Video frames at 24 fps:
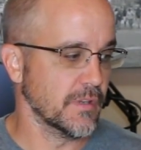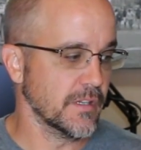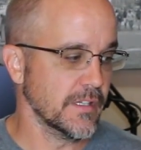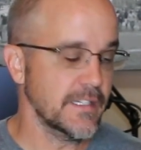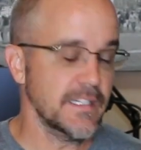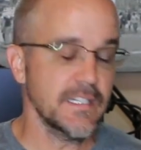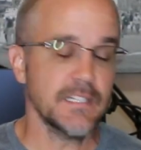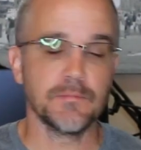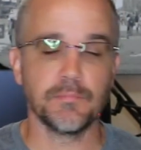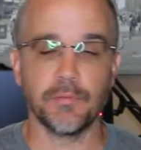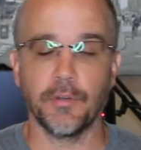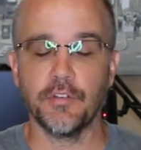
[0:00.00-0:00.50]

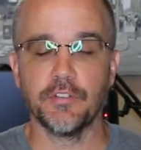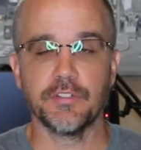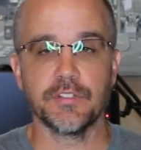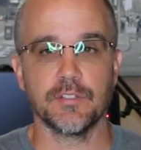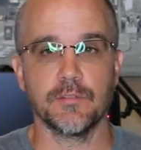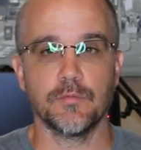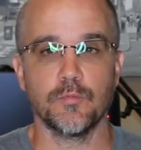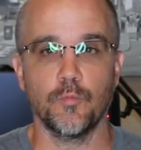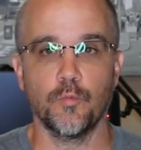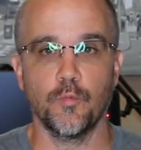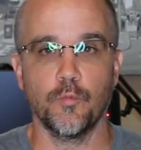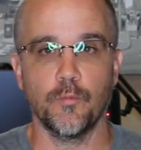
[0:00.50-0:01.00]
please
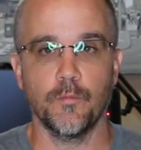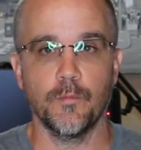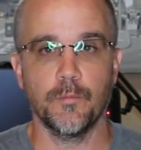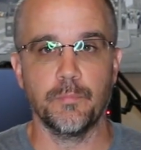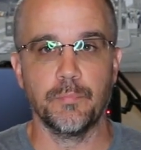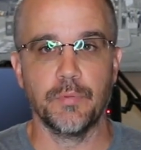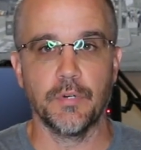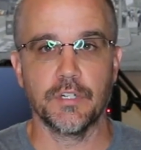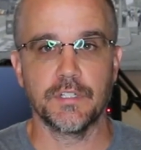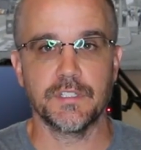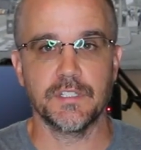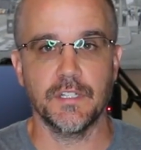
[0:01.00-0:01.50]
post
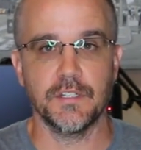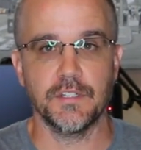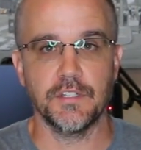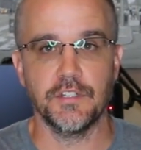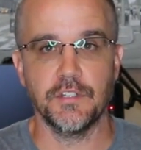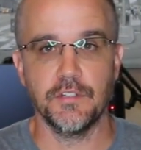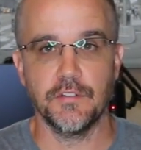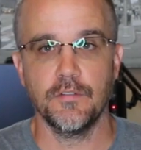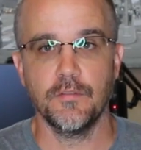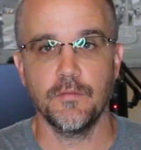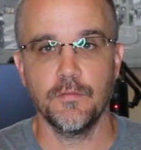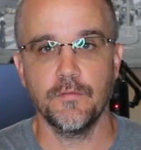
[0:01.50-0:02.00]
books that
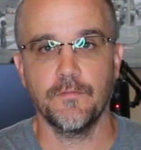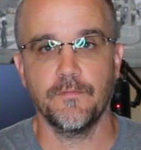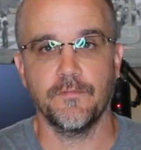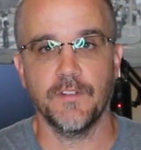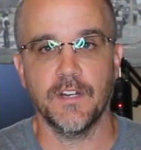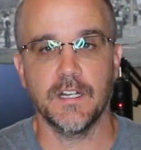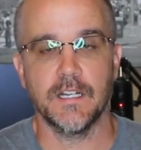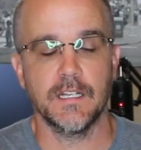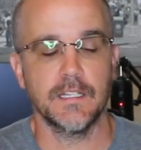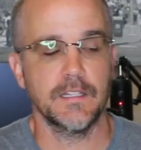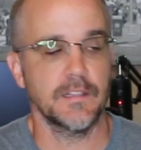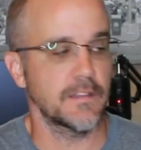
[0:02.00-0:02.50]
you
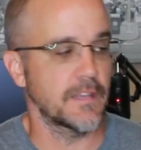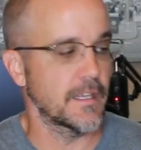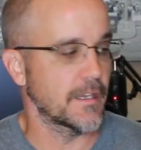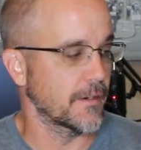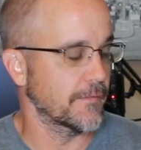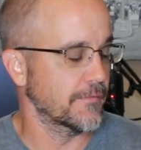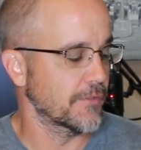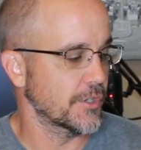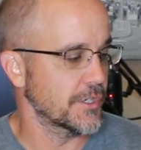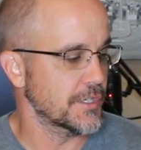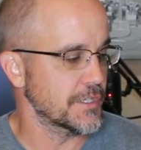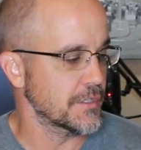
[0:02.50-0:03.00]
find that are
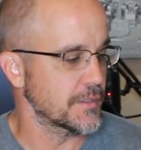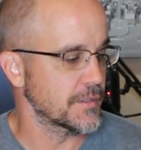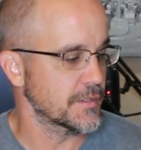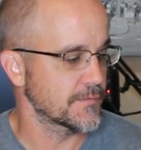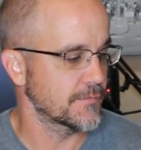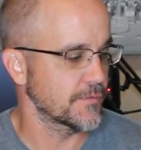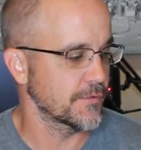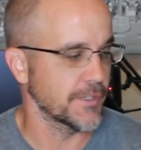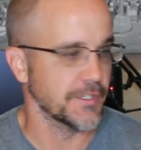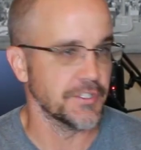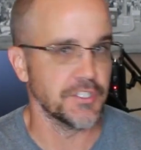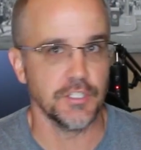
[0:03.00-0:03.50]
very
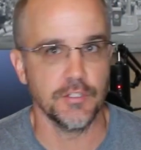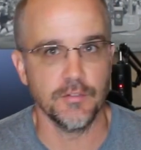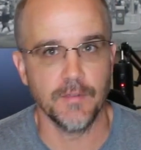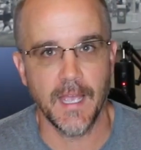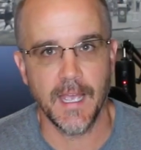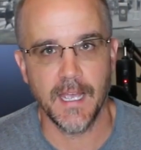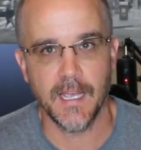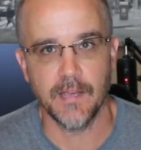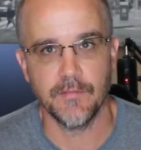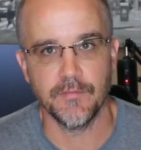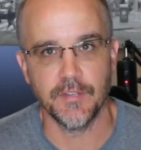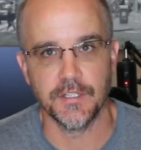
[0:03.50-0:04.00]
useful that you
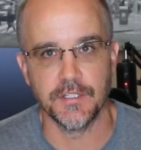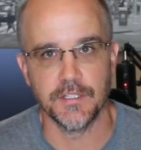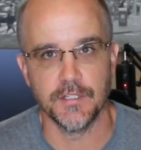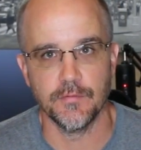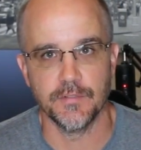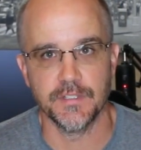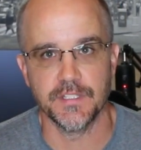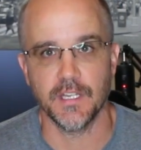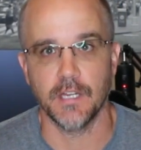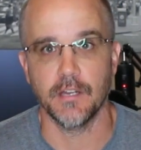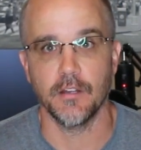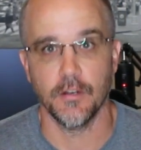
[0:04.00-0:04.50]
have that you
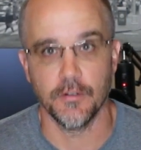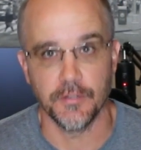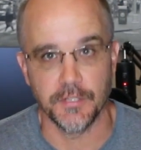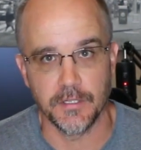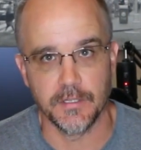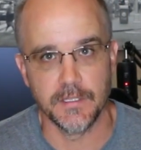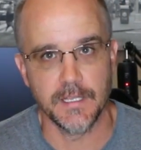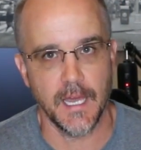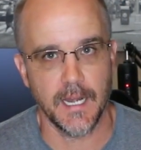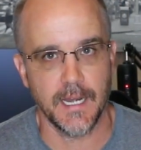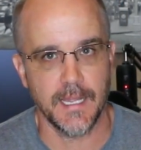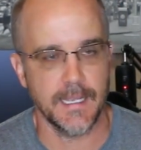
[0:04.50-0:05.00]
would say, oh, you
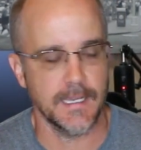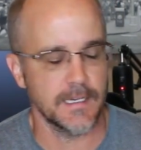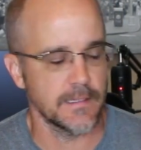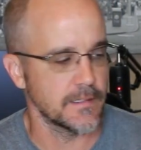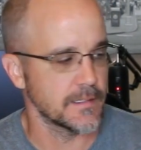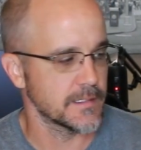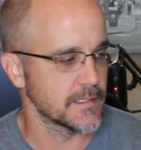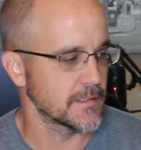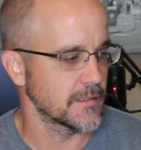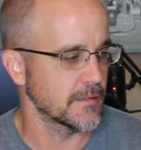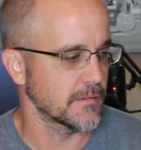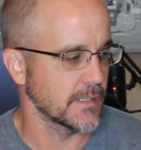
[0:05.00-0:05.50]
have got to add
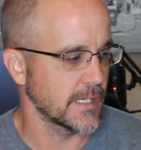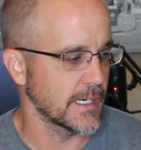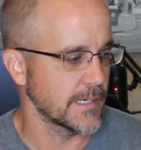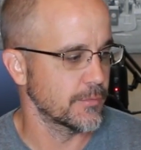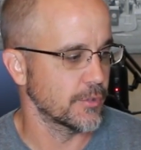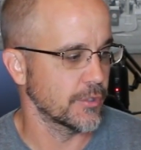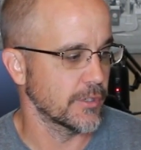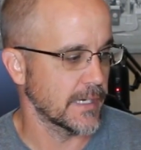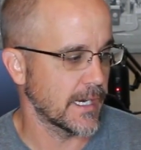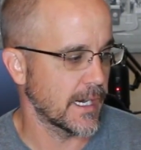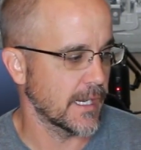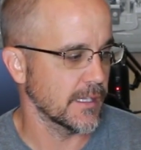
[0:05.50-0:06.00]
this to your
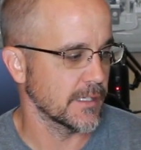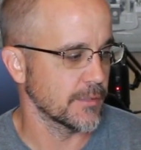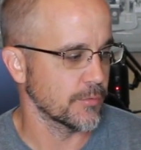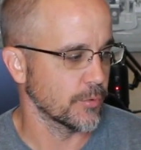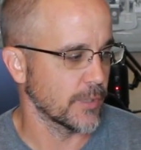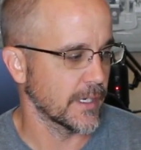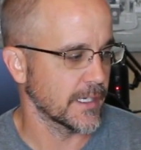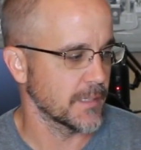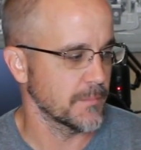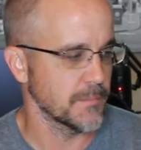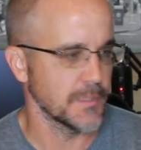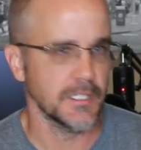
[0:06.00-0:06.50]
library. I highly
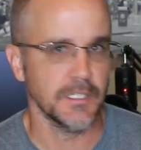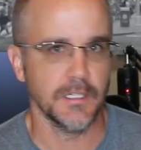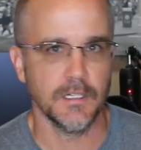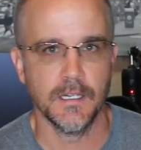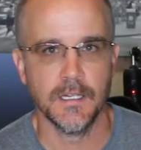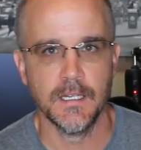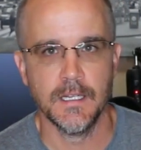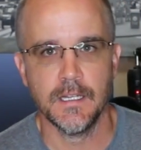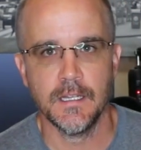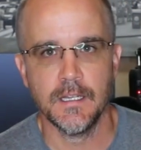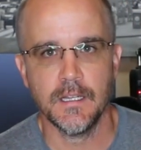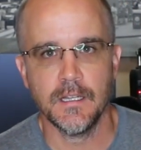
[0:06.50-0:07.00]
recommend it.
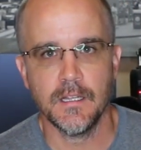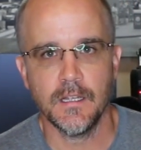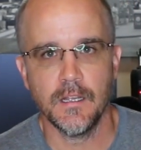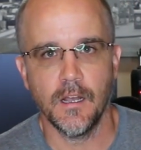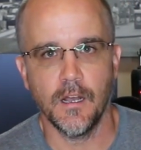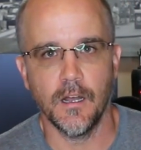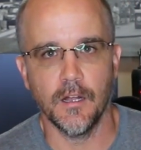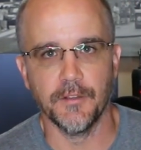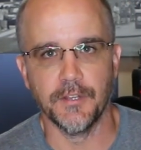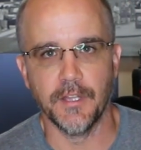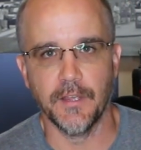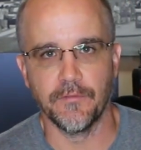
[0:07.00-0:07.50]

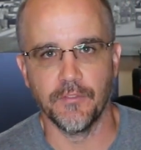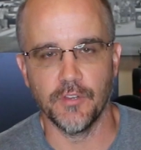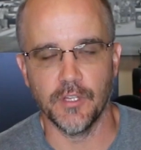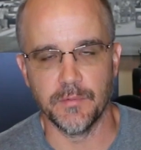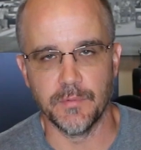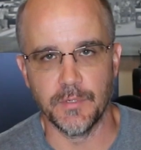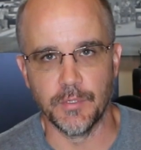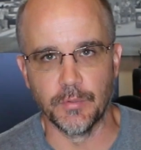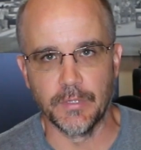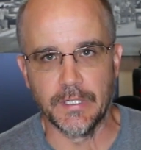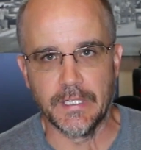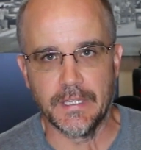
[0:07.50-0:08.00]
I'll definitely
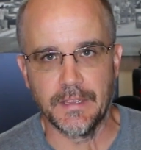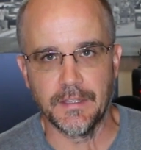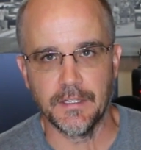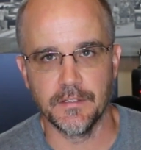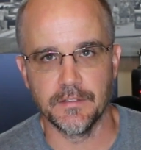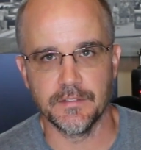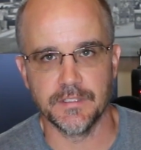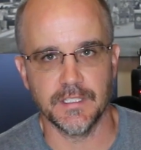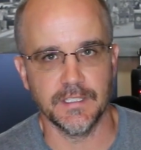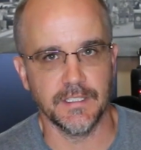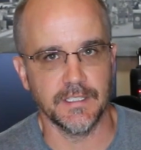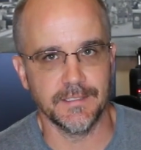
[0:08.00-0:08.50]
be reading
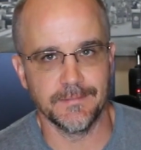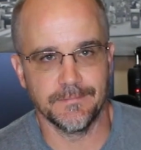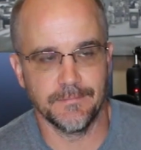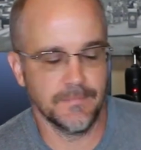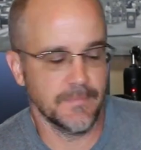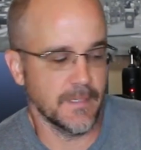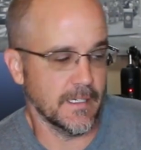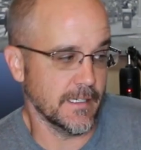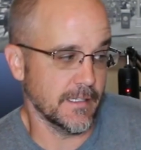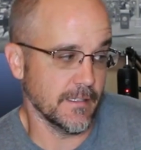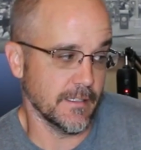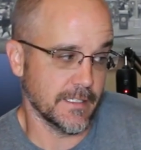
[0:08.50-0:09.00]
those. And I,
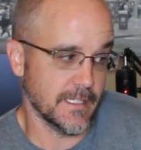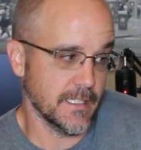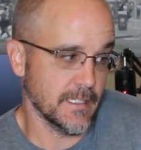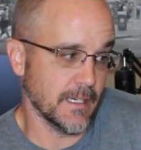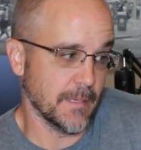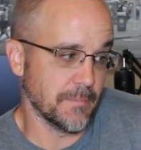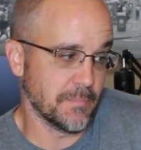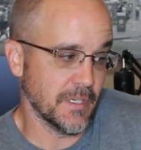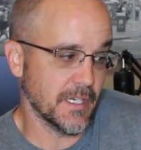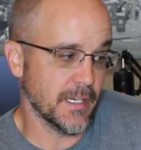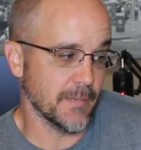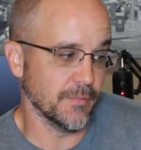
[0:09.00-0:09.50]
again,
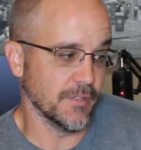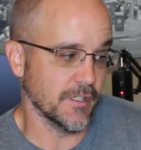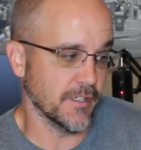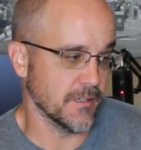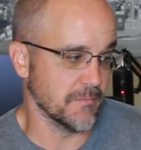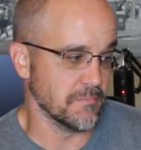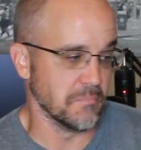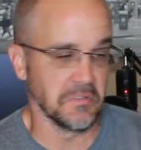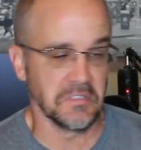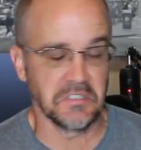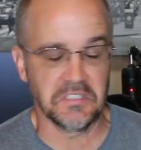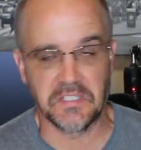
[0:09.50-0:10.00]
I pick up a lot
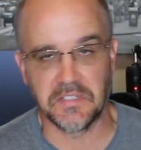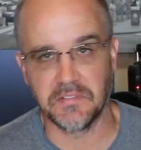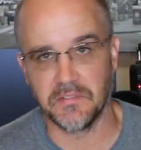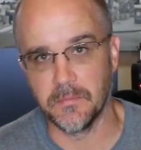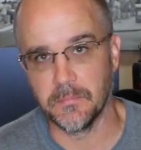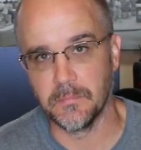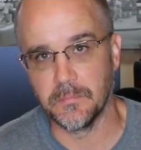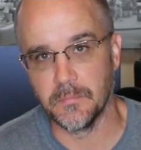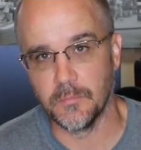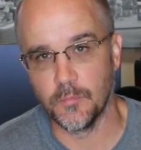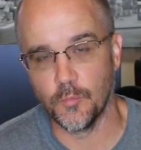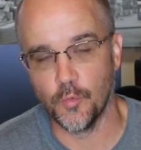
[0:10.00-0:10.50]
of books
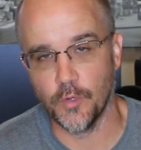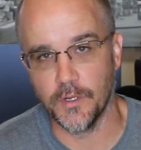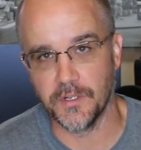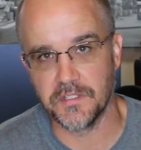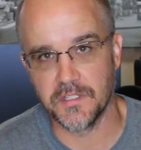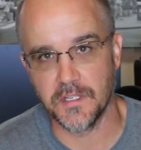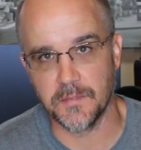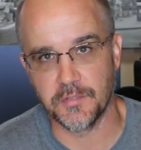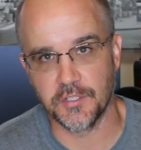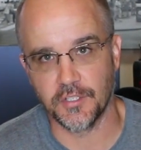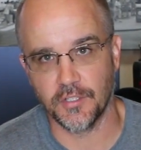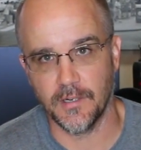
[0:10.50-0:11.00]
from what
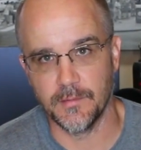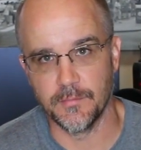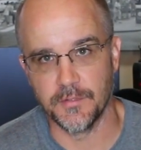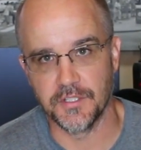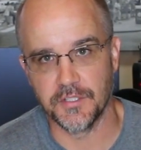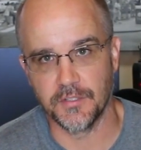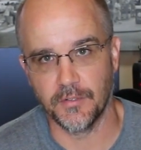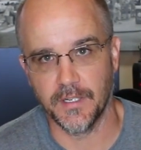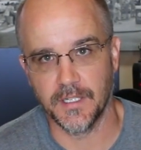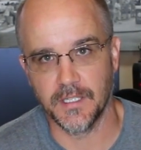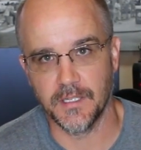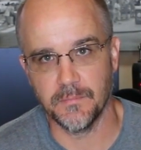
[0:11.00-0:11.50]

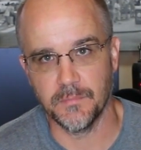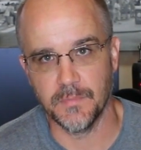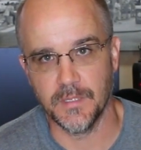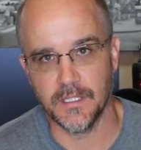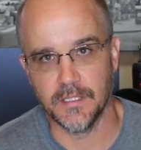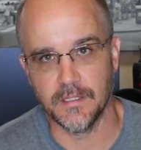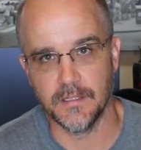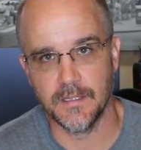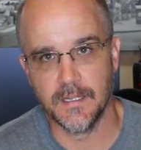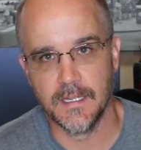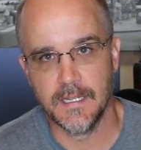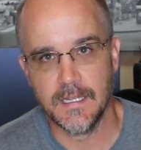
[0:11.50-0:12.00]
subscribers
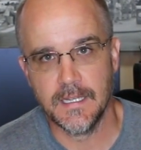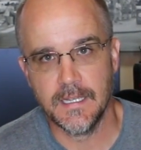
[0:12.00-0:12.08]
recommend.